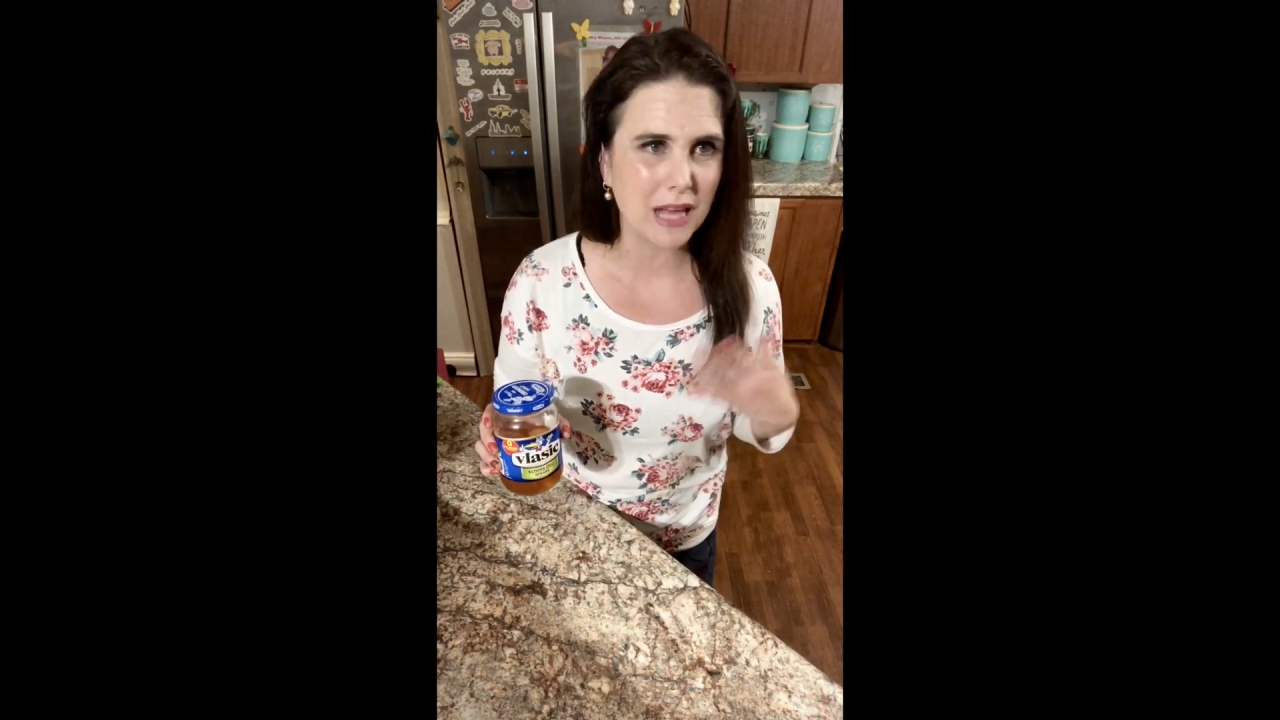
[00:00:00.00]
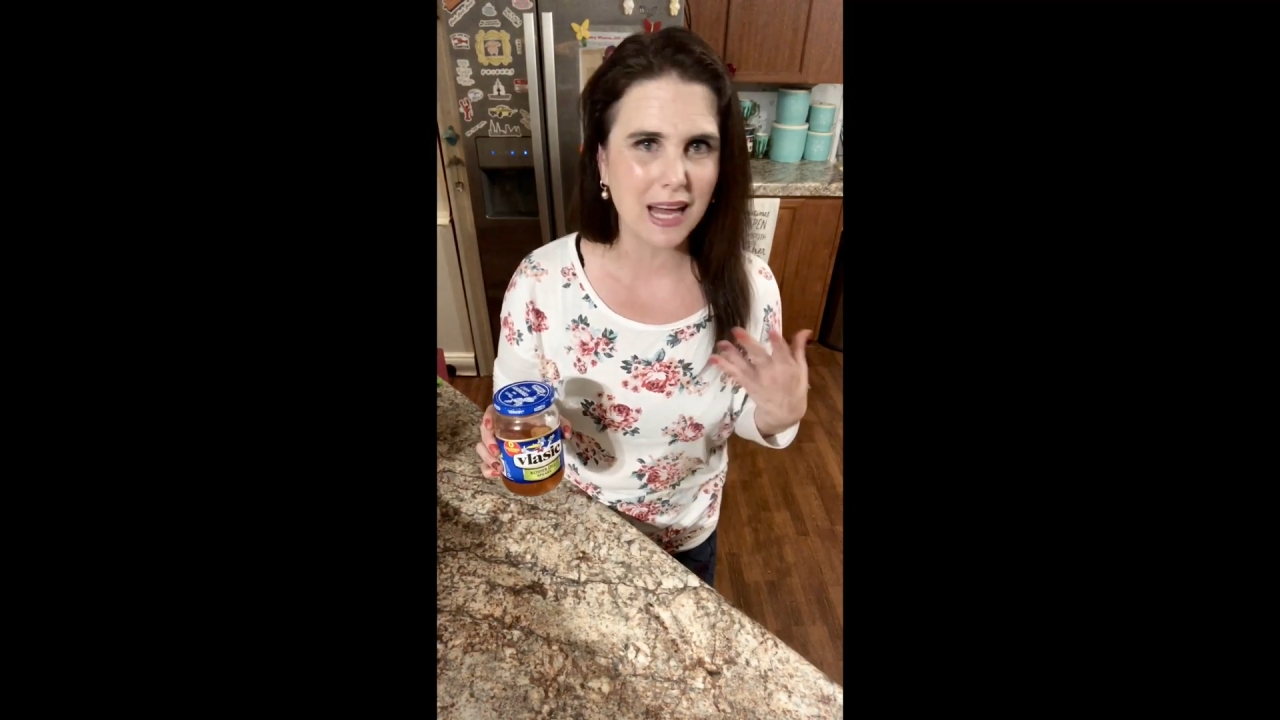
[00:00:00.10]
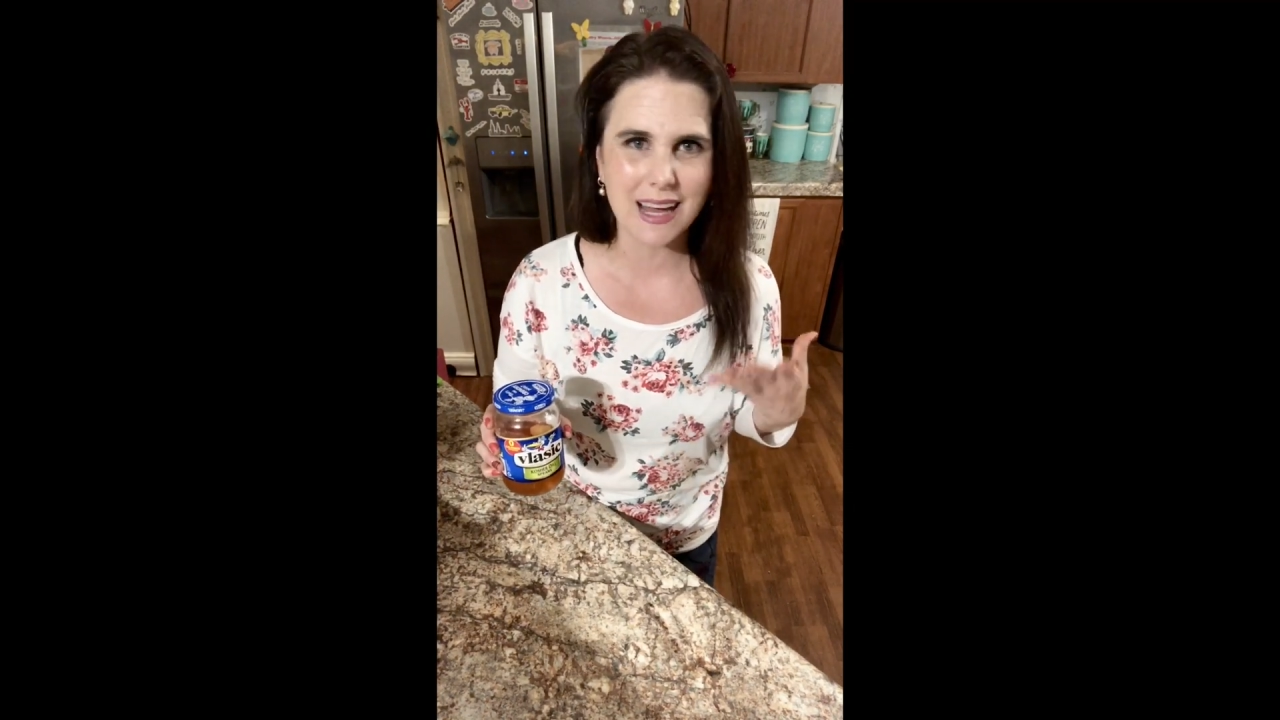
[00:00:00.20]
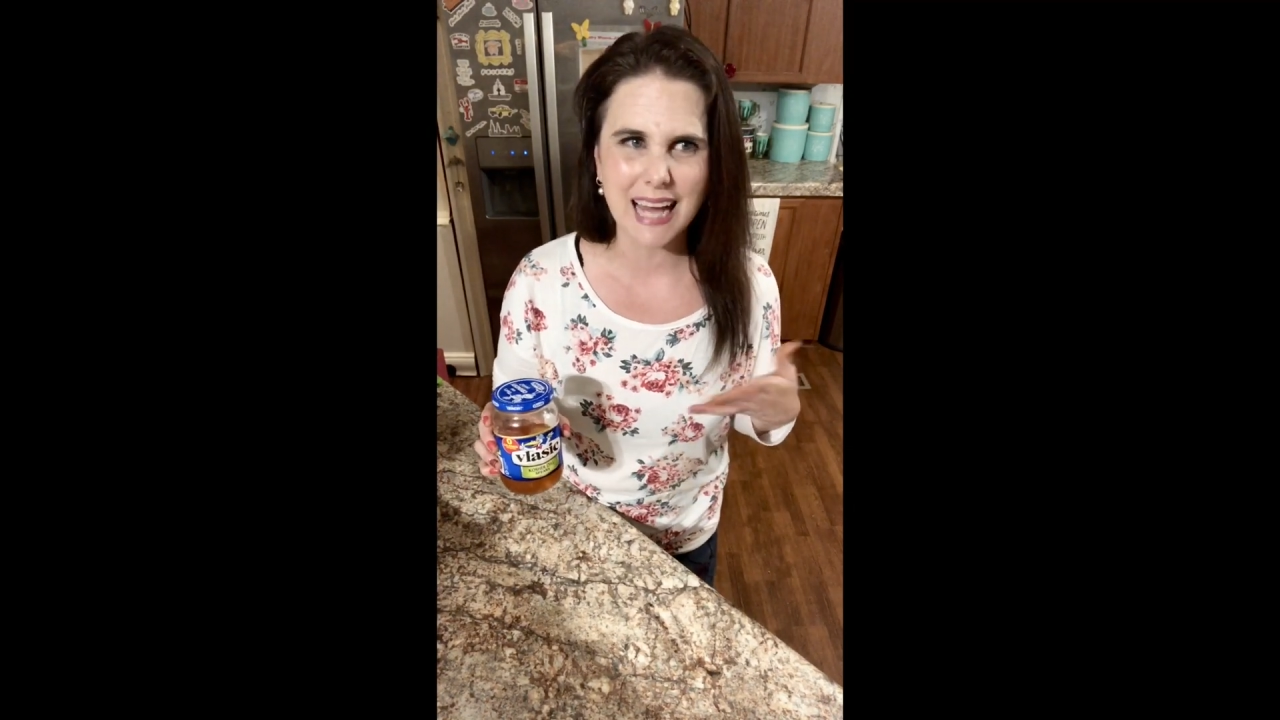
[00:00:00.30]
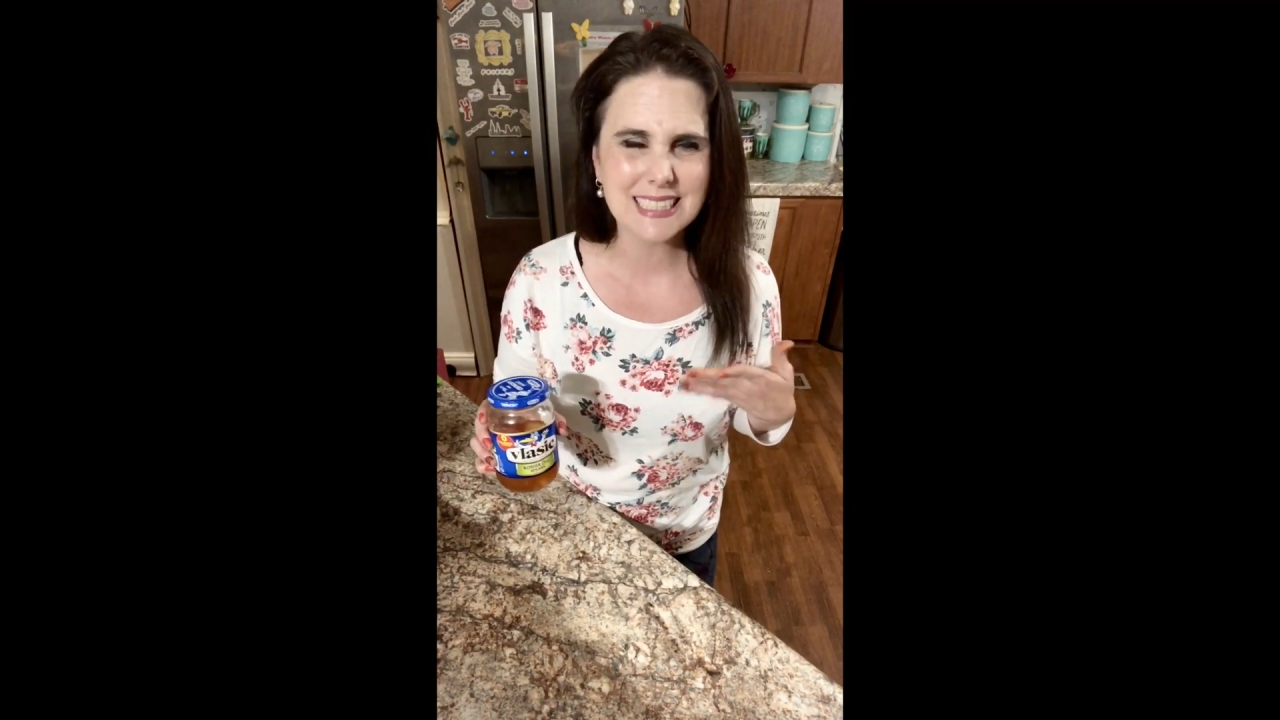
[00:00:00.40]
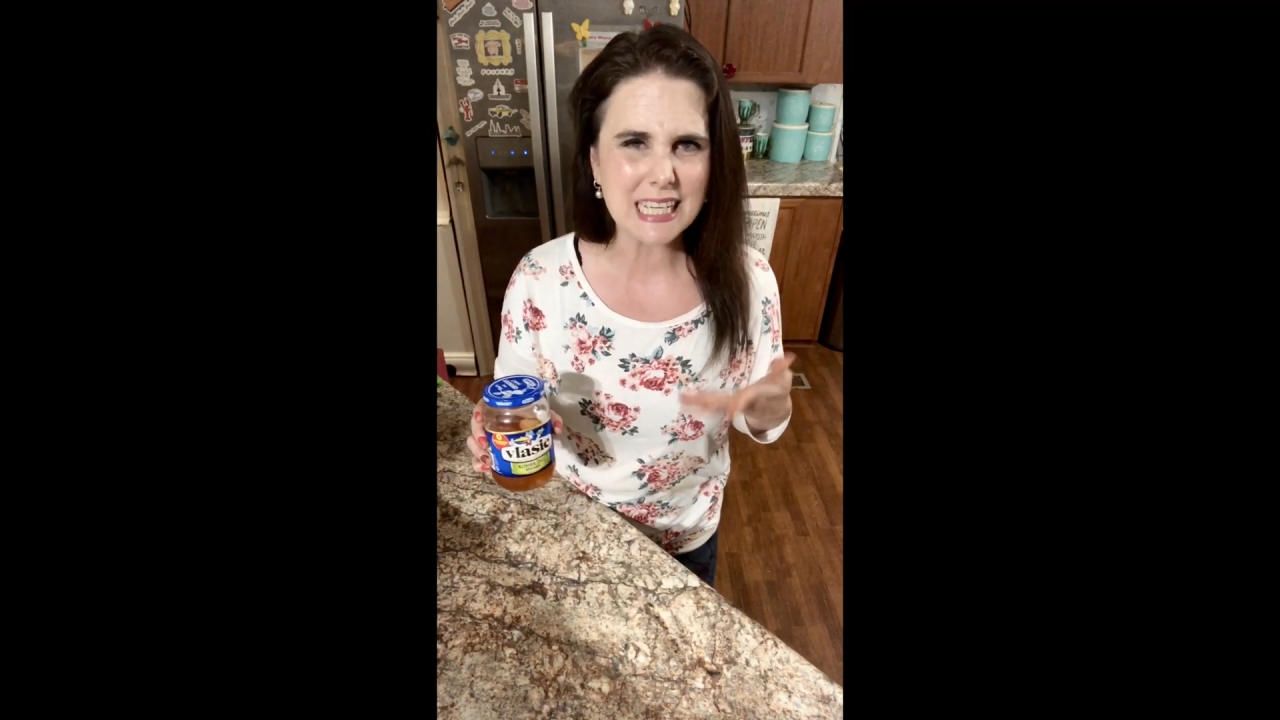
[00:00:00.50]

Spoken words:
I'd say